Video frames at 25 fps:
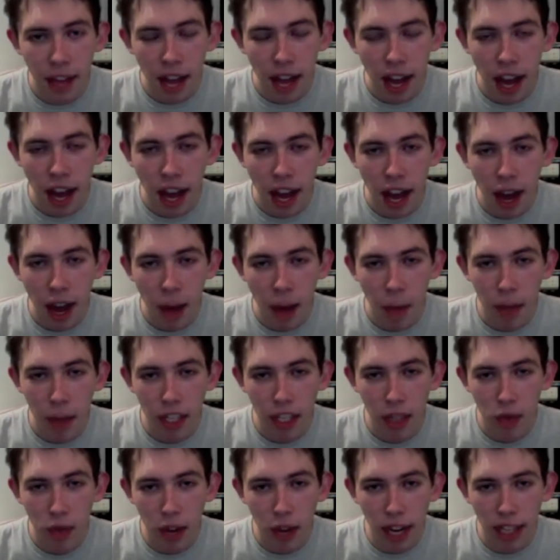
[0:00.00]
um,
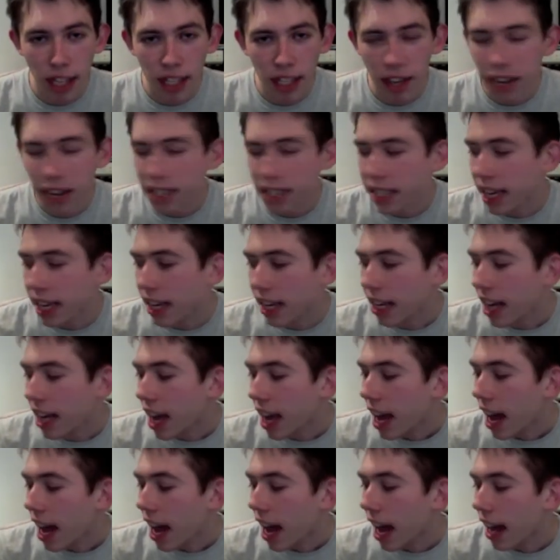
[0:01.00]
which is really exciting.
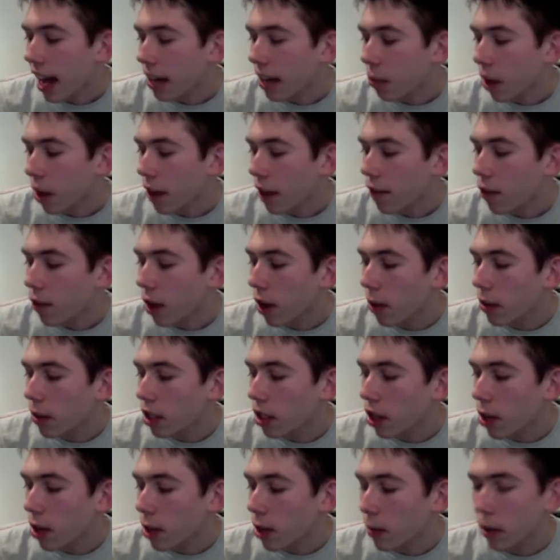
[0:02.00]
And what I thought I would
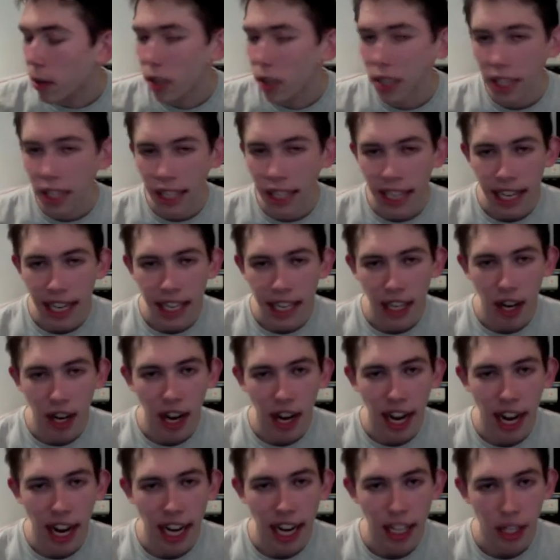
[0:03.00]
do is because the
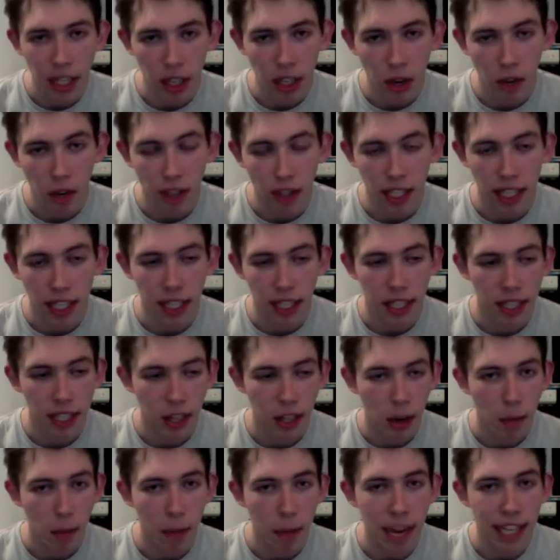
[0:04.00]
CDI is obviously
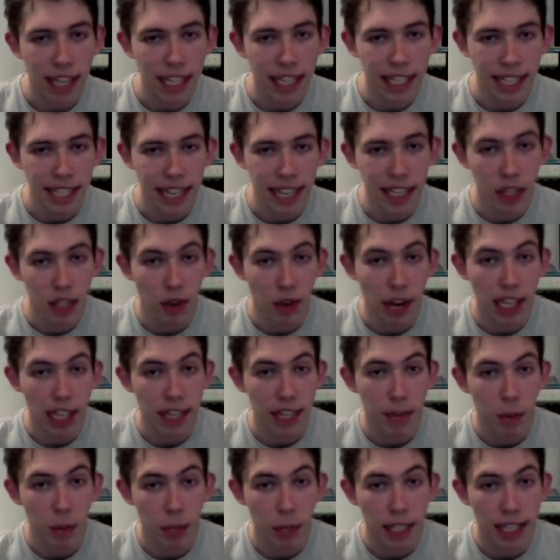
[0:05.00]
Compact Disc Interactive
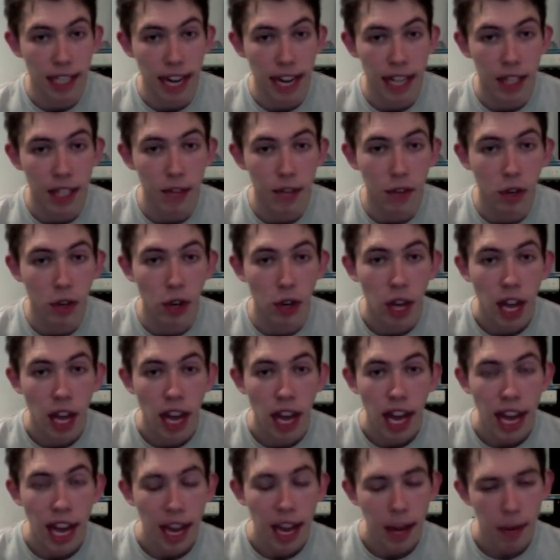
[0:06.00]
is what it stands for.
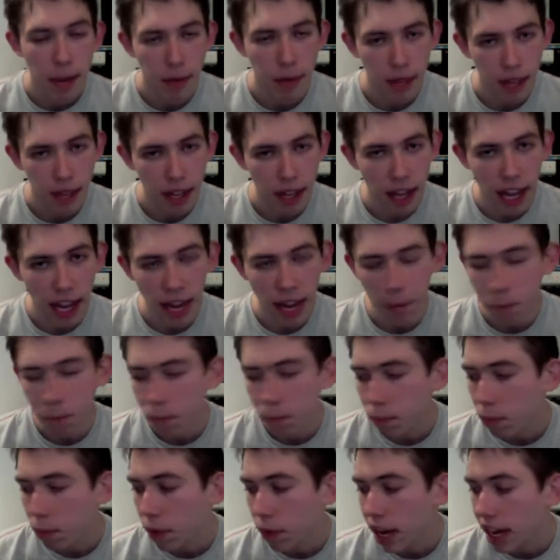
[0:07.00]
It
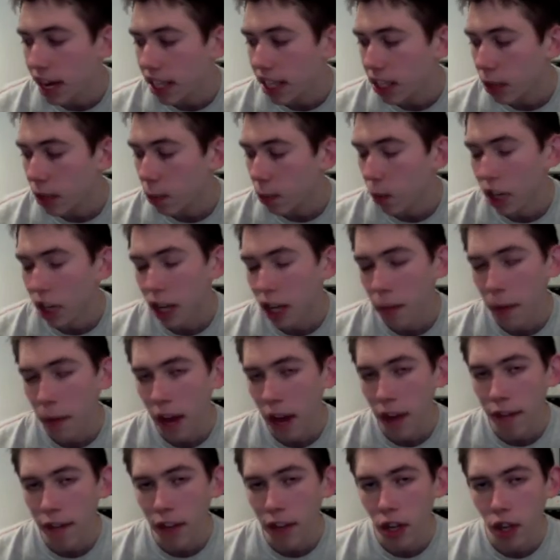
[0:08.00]
it's one of the
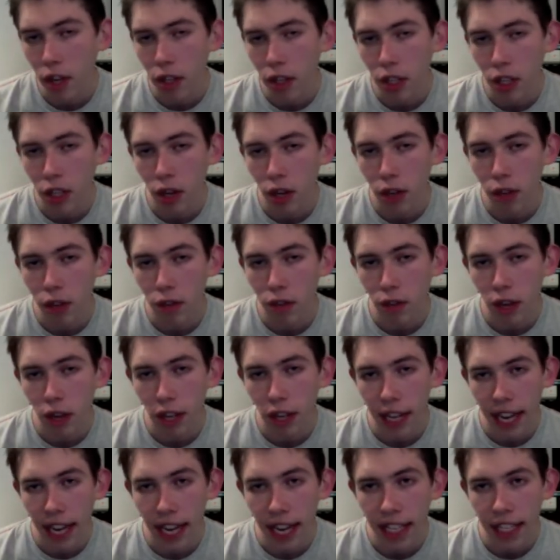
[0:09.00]
perfect consoles for
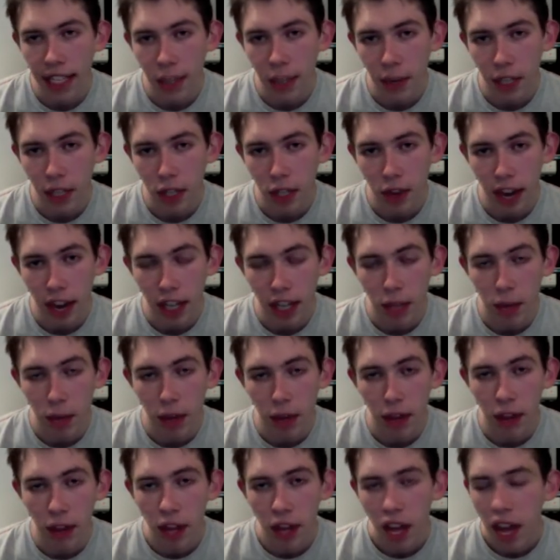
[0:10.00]
kids to interact
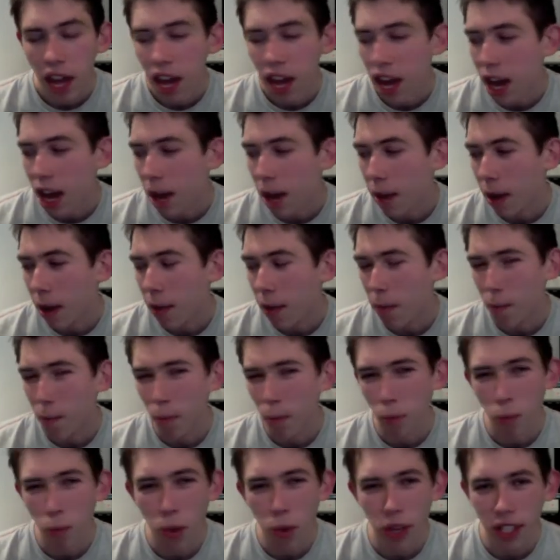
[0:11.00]
with. Um, I
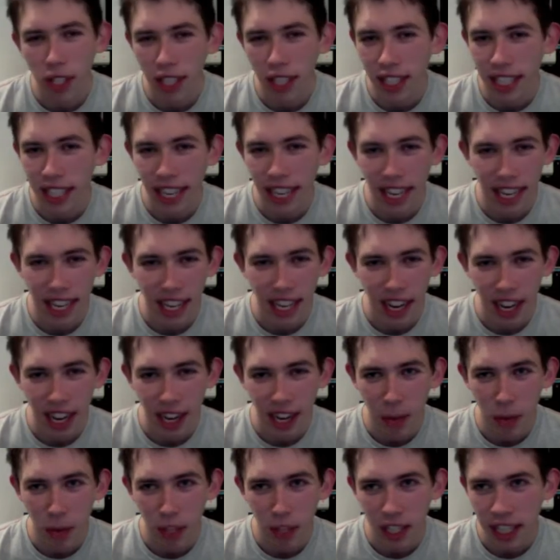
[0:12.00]
wouldn't stick a,
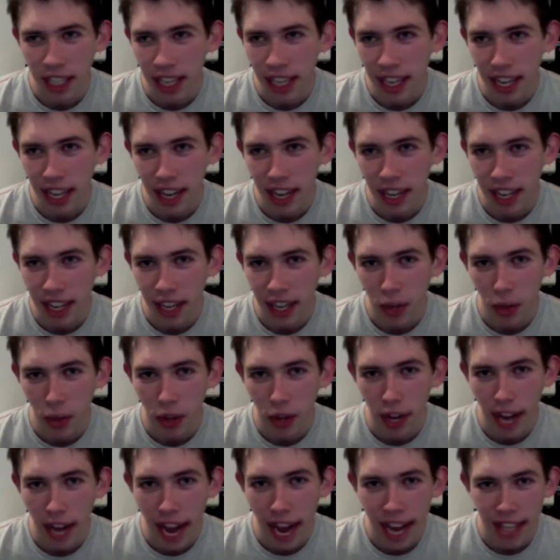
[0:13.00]
I wouldn't stick a young kid on
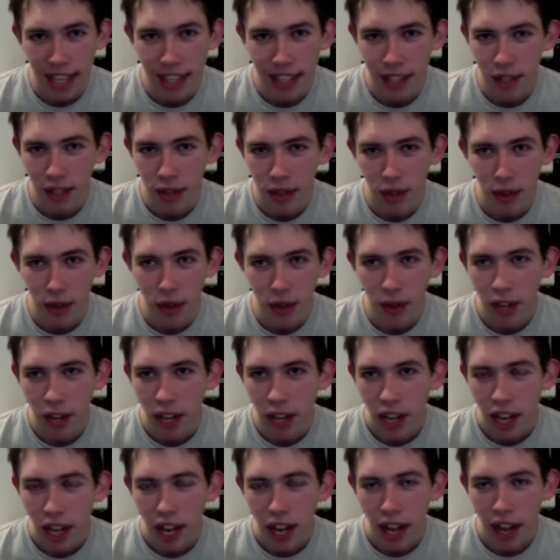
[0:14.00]
the NES or
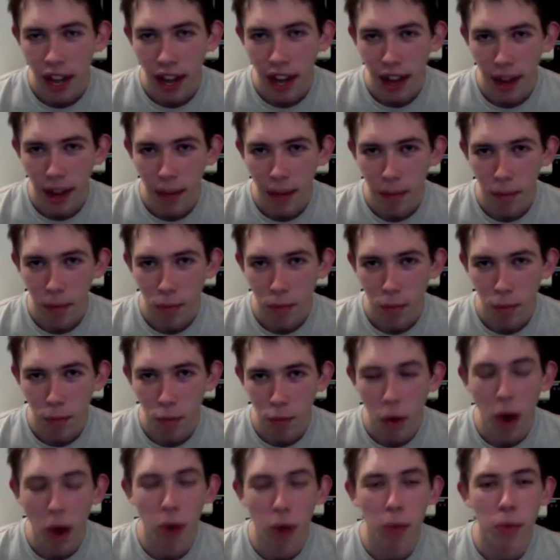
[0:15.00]
um,
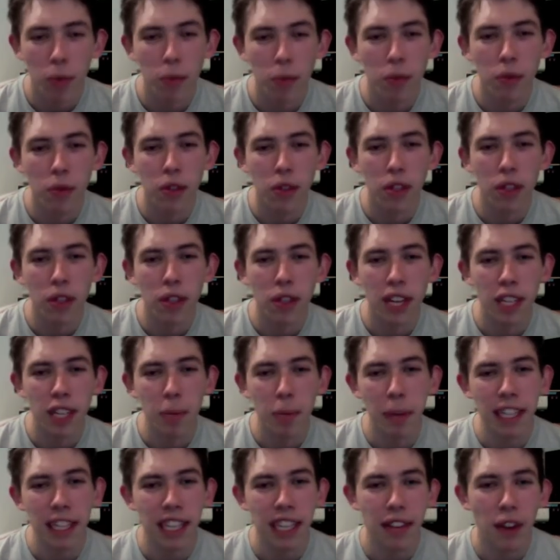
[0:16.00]
well it
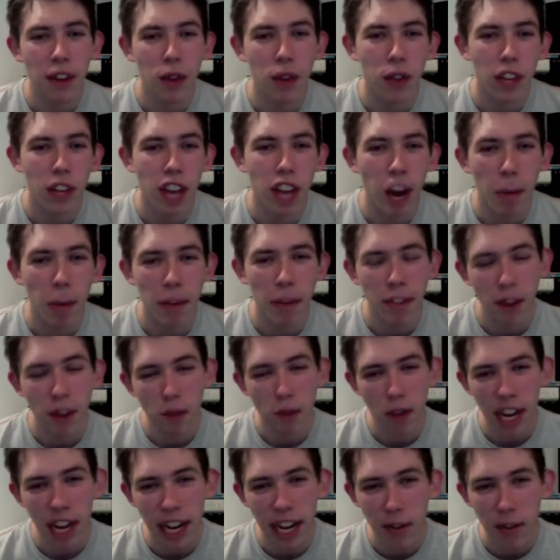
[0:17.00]
depends how old they are, but if they're
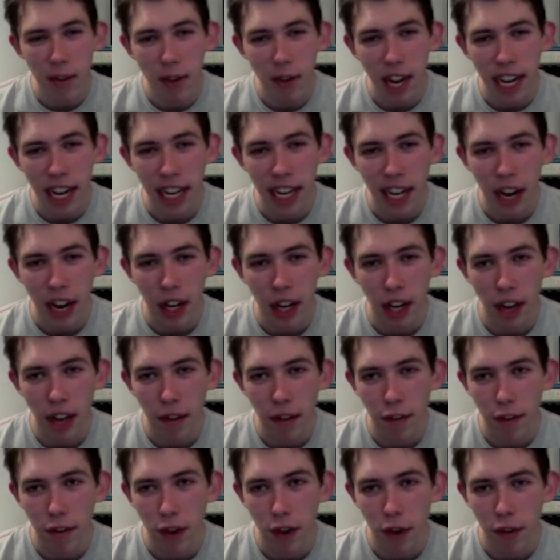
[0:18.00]
really, really young, like
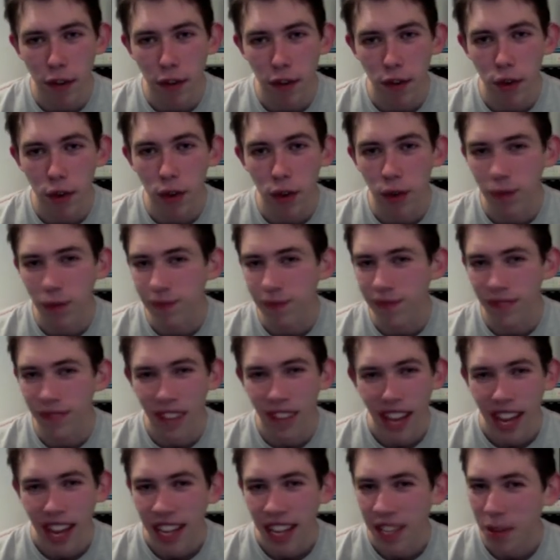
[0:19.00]
three or four,
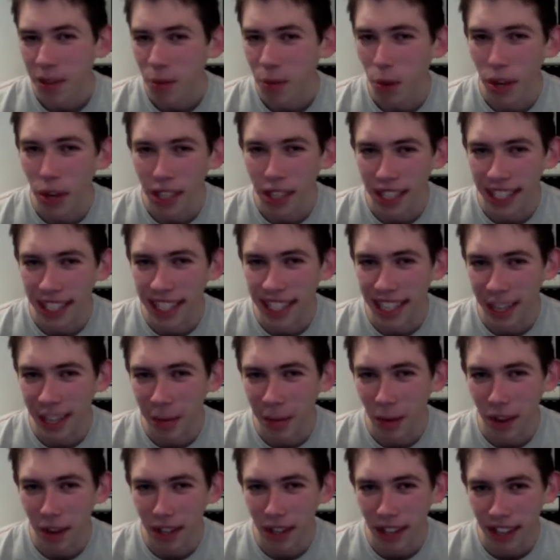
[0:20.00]
you wouldn't stick them
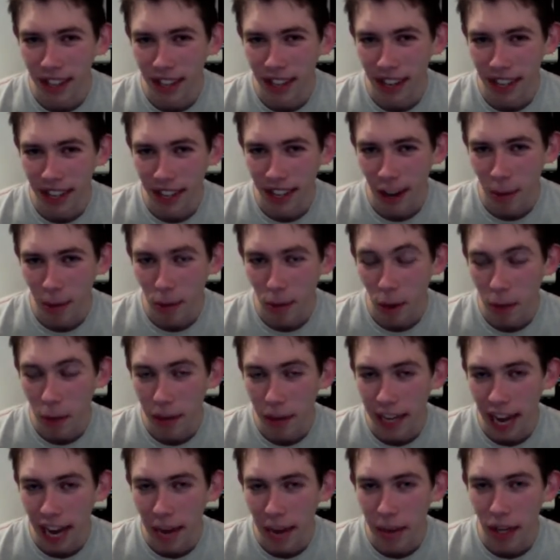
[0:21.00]
on you know a proper
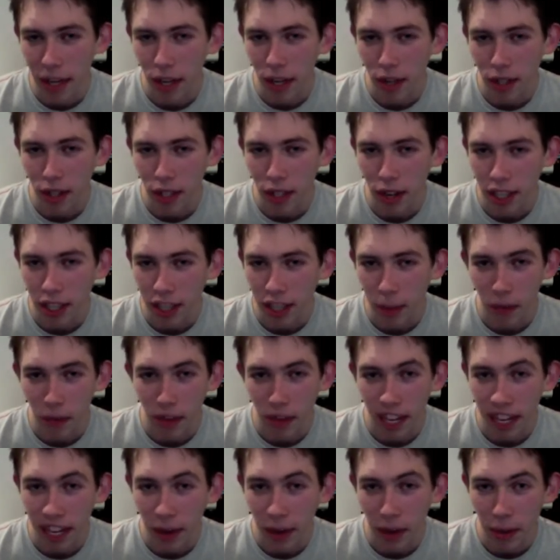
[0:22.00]
gaming console because they wouldn't
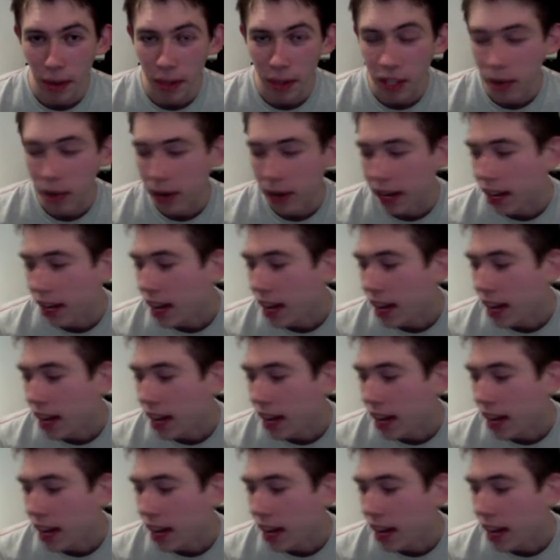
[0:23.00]
really know what they were doing.